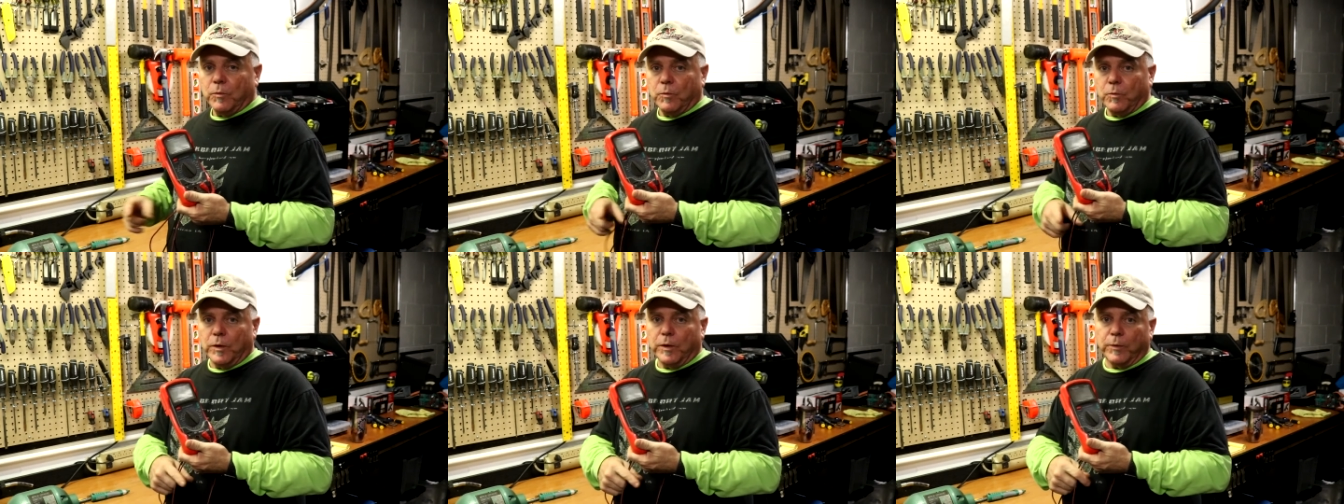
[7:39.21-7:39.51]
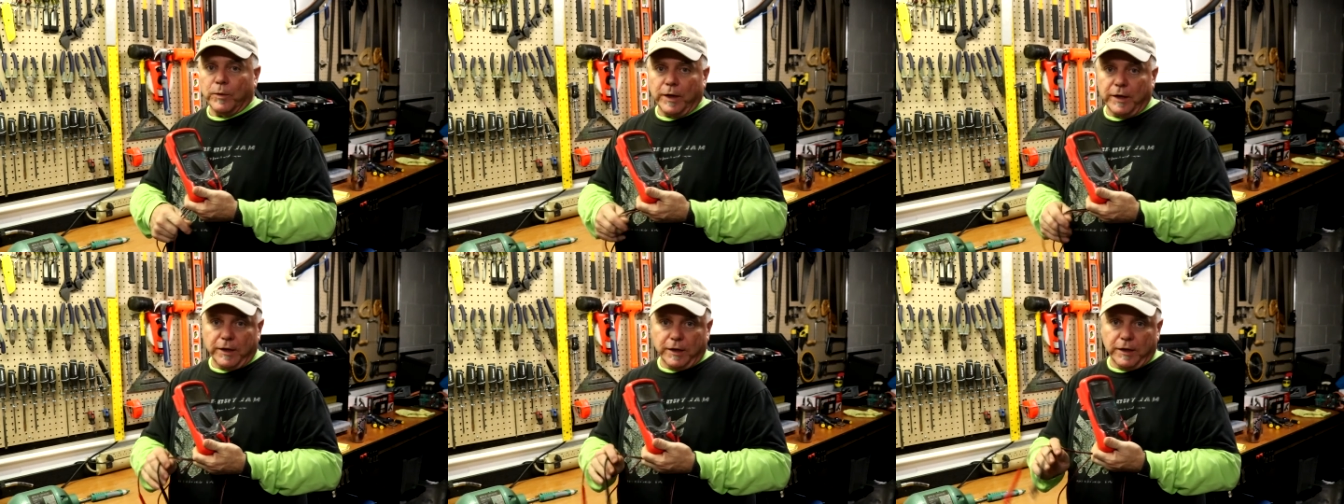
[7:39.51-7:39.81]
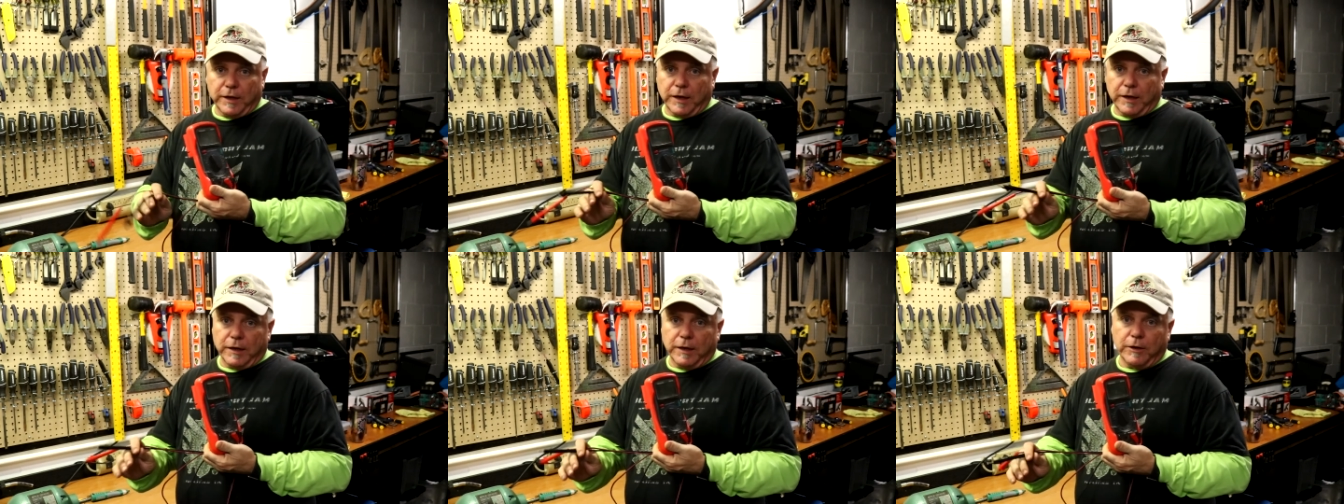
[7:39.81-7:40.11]
We read
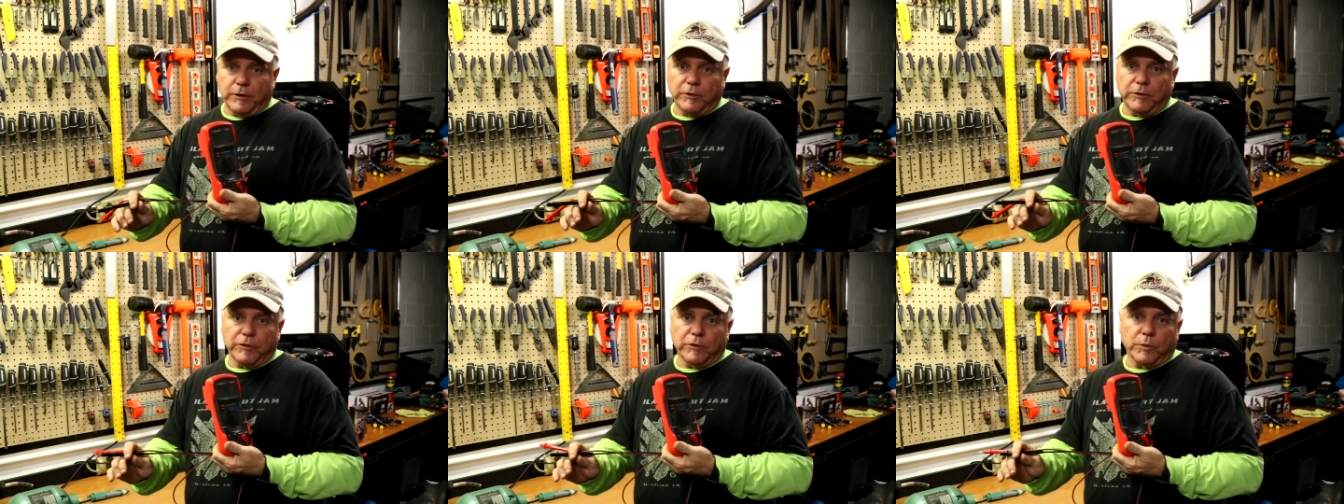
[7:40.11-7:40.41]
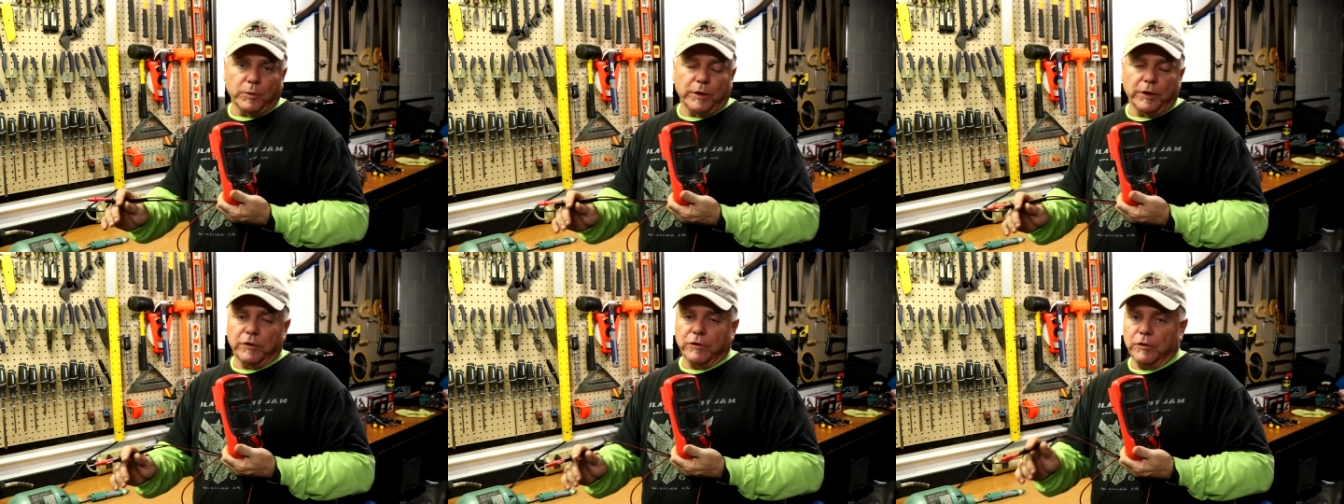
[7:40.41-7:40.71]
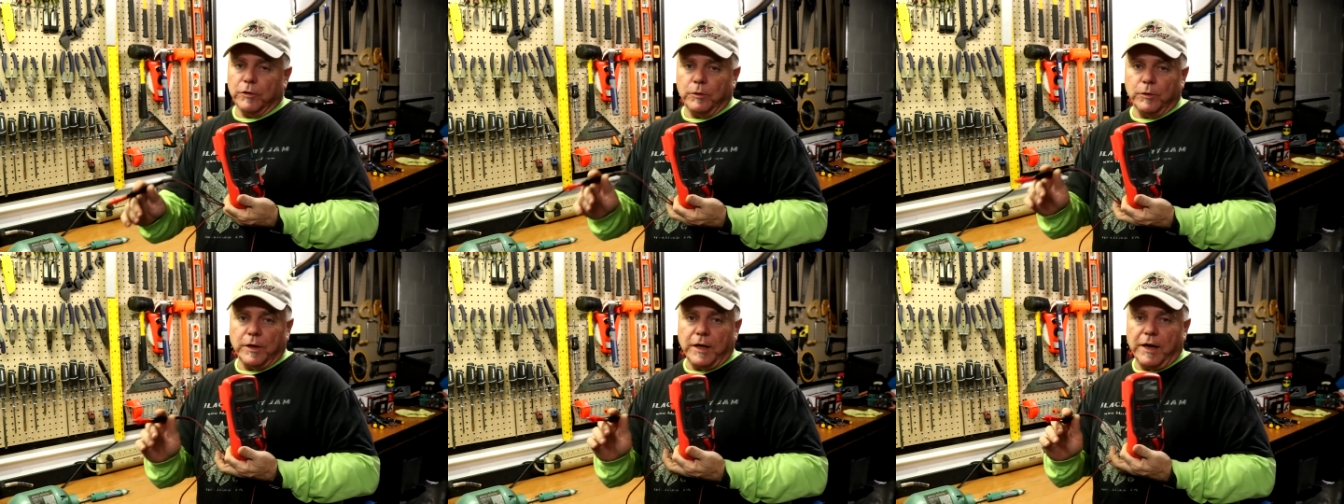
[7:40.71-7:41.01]
it at
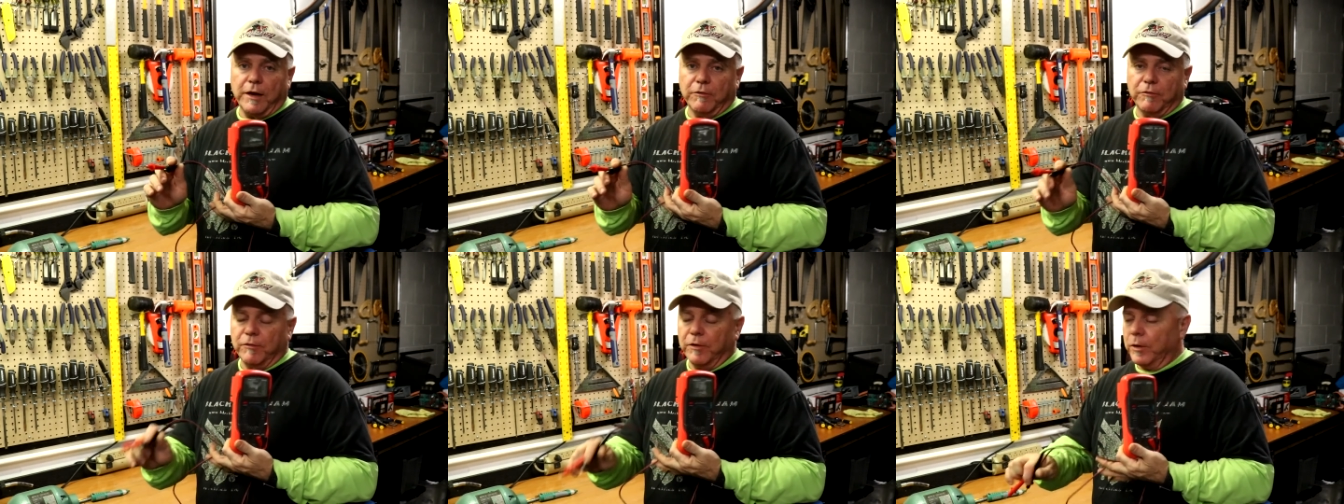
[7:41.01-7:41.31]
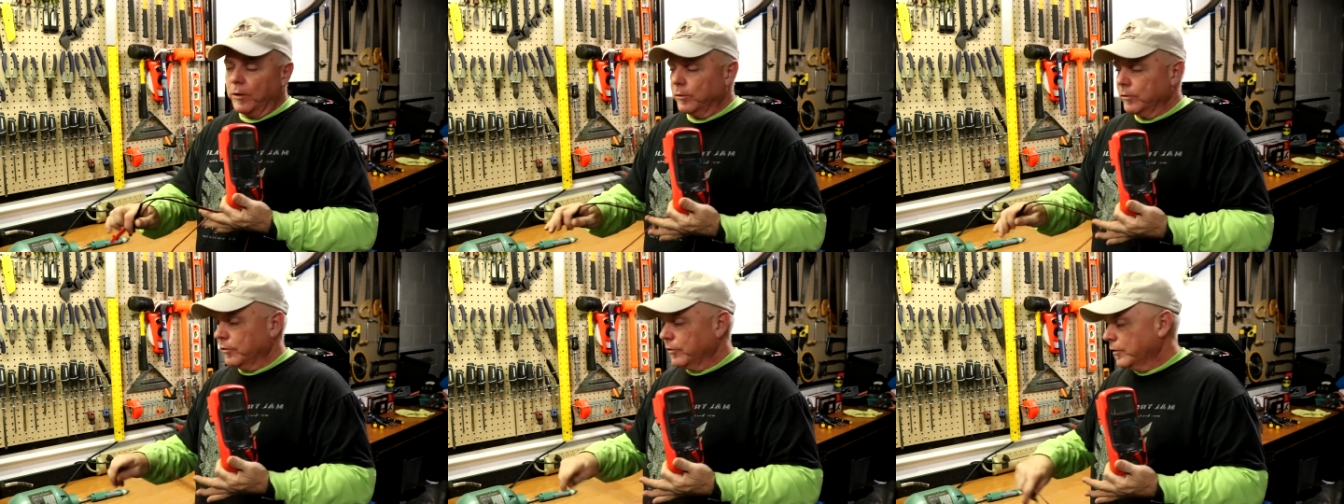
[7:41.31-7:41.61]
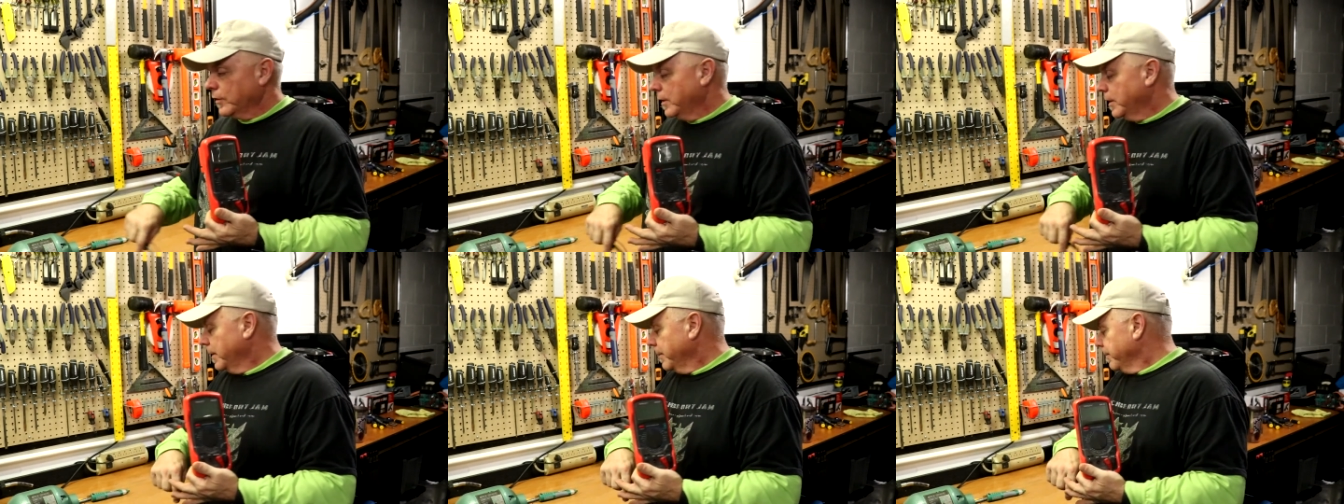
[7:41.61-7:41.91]
122.5
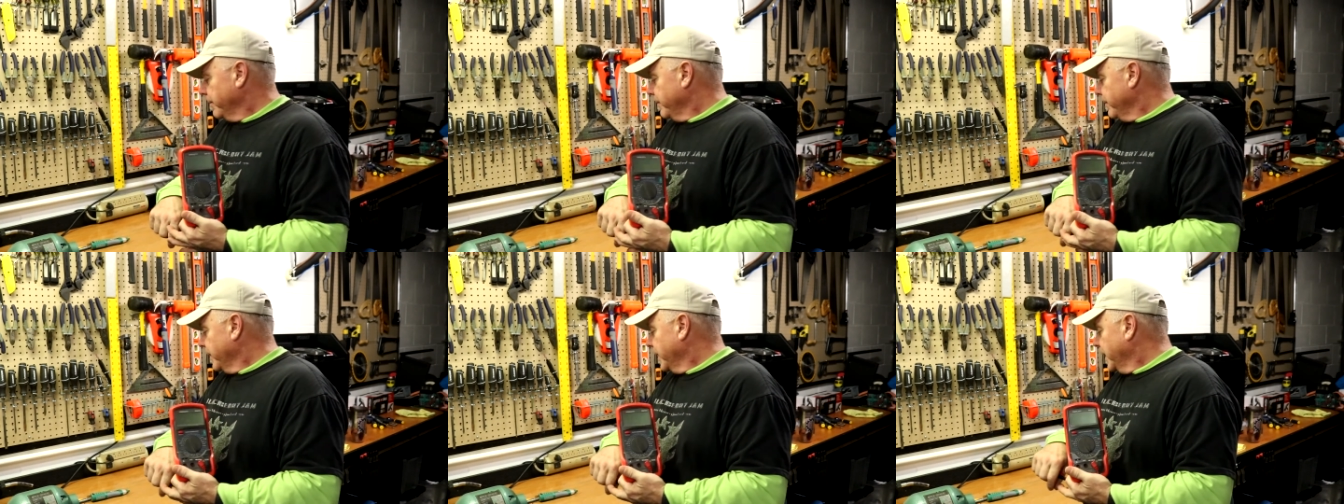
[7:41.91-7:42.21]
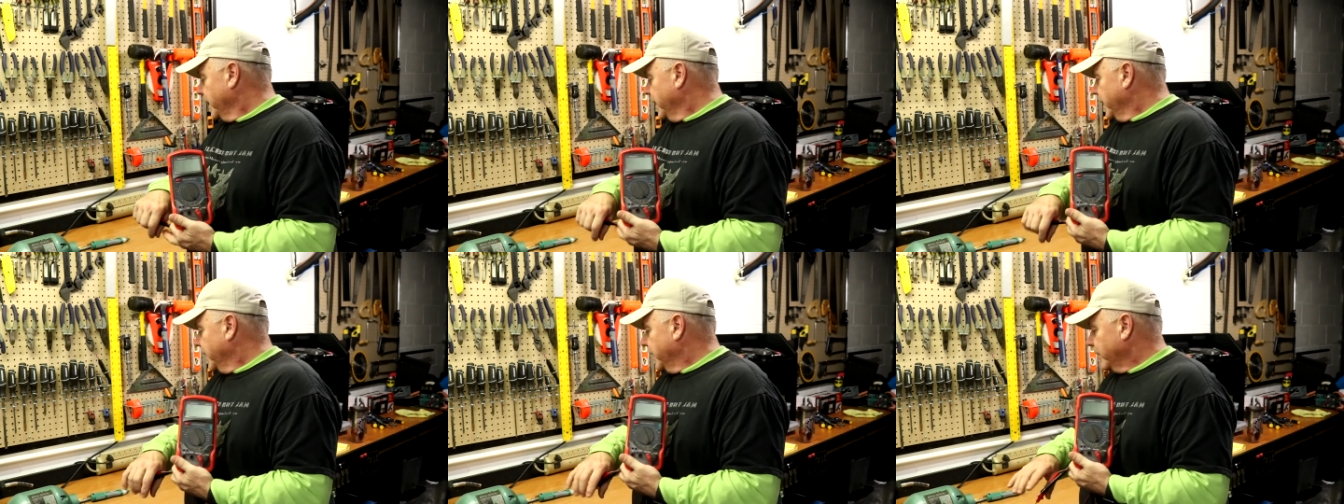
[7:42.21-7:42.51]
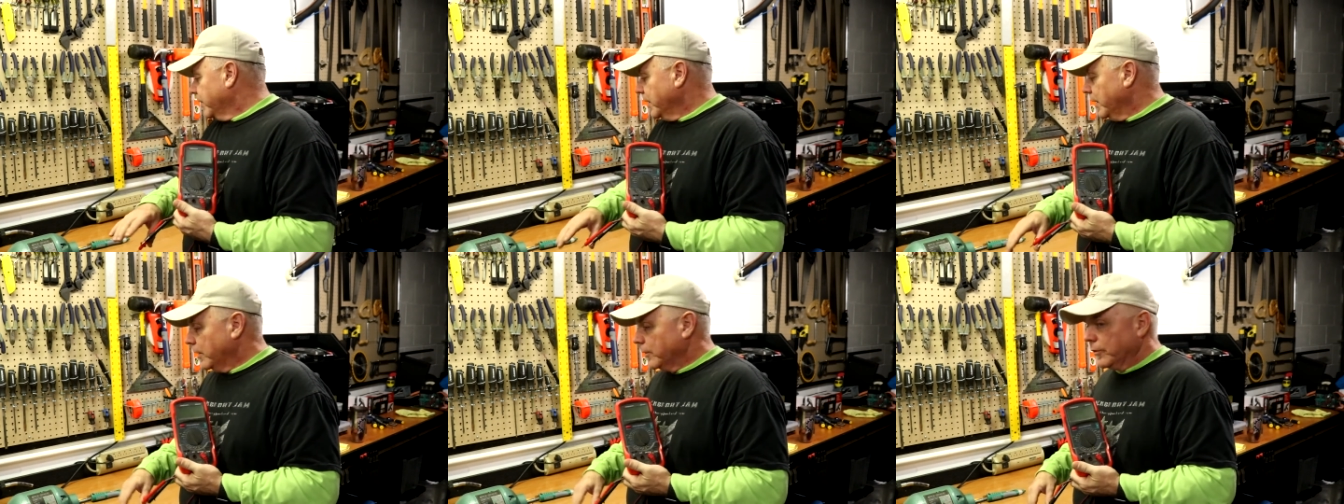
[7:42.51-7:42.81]
volts.
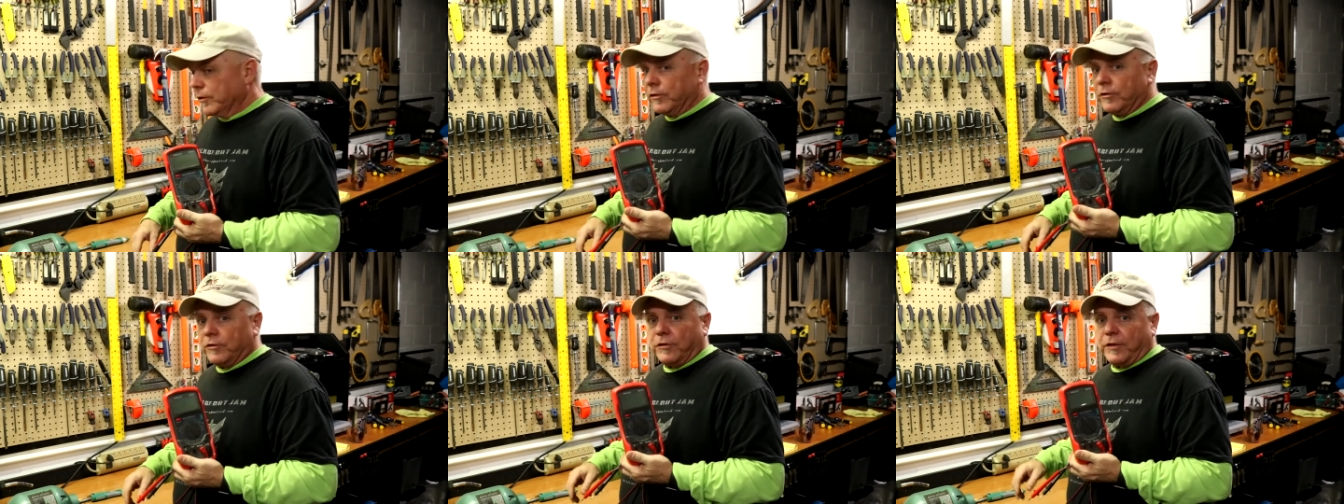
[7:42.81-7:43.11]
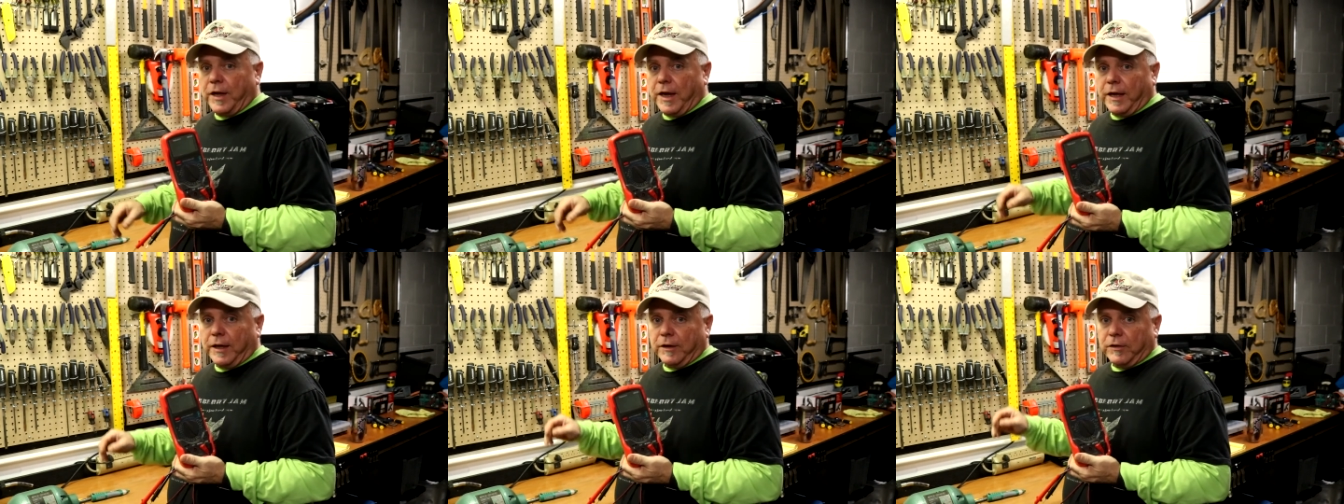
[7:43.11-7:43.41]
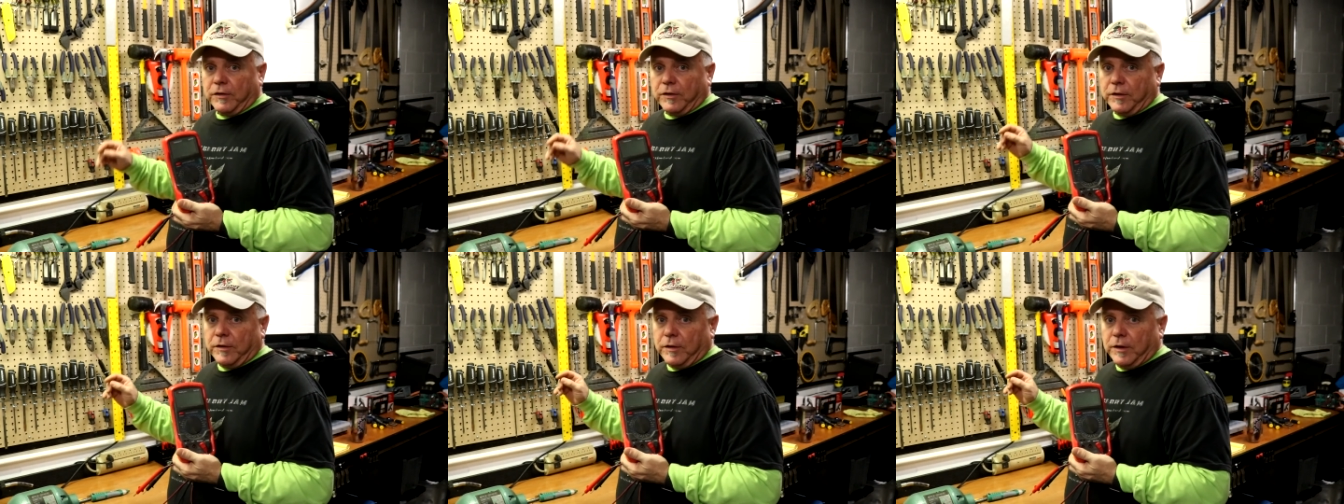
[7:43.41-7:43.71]
It tells us
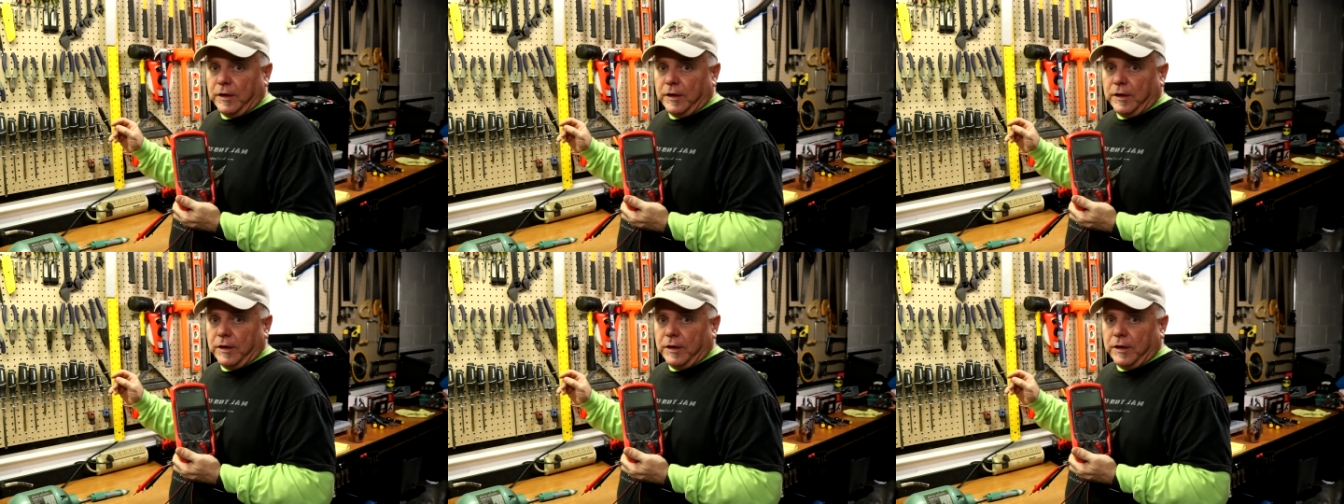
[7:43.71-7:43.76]
that